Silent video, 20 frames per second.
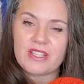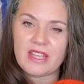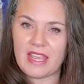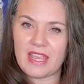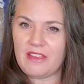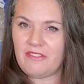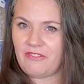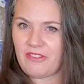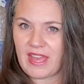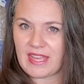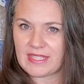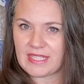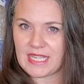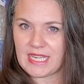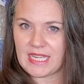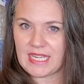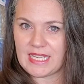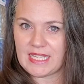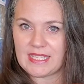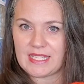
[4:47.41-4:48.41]
Kay
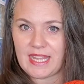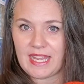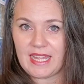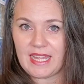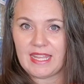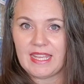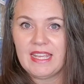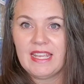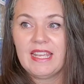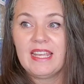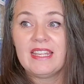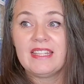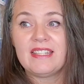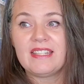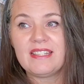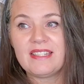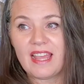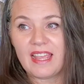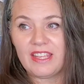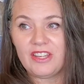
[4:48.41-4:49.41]
Fassett is a
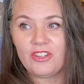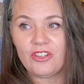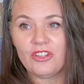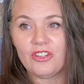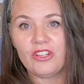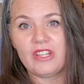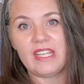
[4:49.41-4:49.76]
designer.